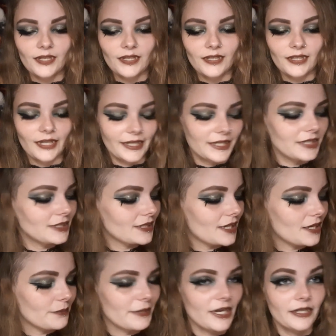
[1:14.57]
like I said,
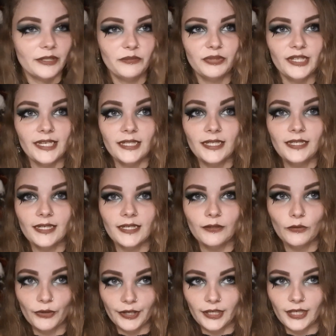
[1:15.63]
I'm not completely done
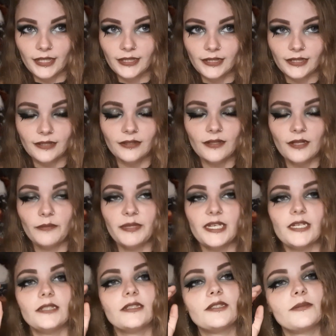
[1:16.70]
organizing the
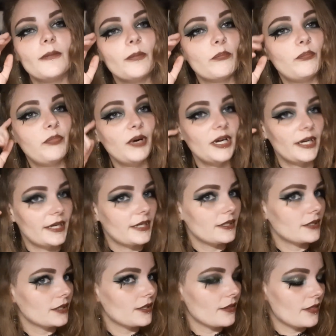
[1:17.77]
beads, but
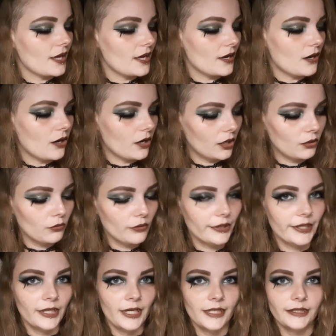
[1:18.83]
they are
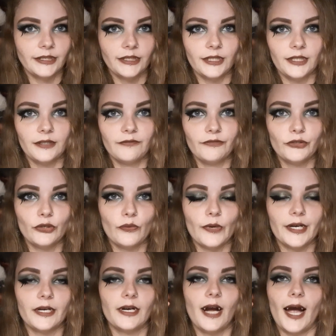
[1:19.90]
organized enough to
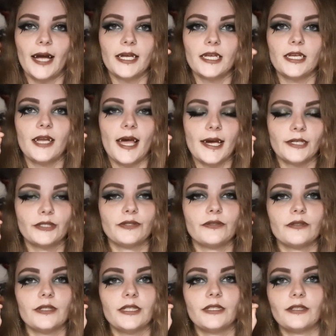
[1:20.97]
where I can
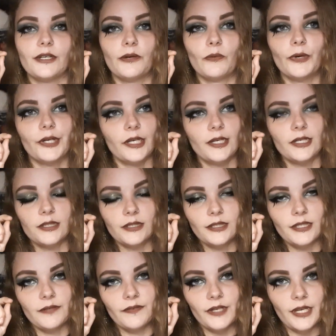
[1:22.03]
actually start working on
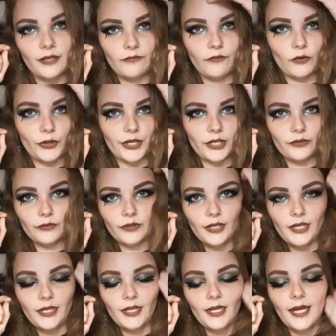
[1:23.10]
stuff again for you.
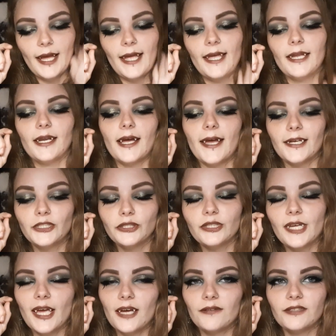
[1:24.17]
And I
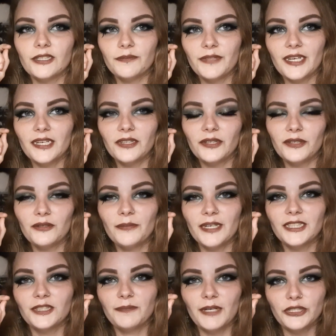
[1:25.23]
actually have something a little
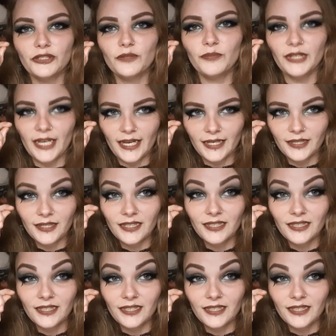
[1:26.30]
bit special planned.